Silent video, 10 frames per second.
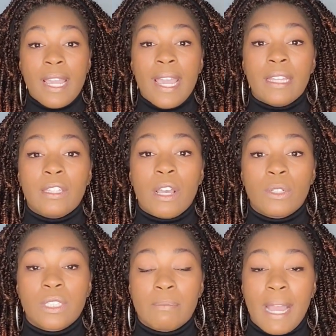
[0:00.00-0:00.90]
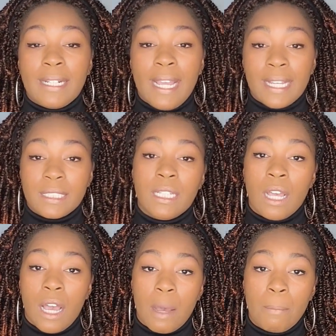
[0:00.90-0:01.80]
and goes to my next
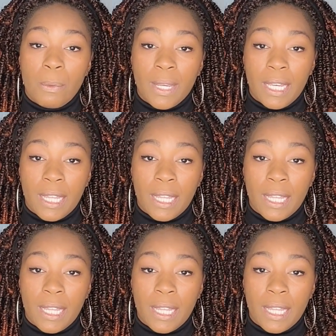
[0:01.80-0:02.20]
point,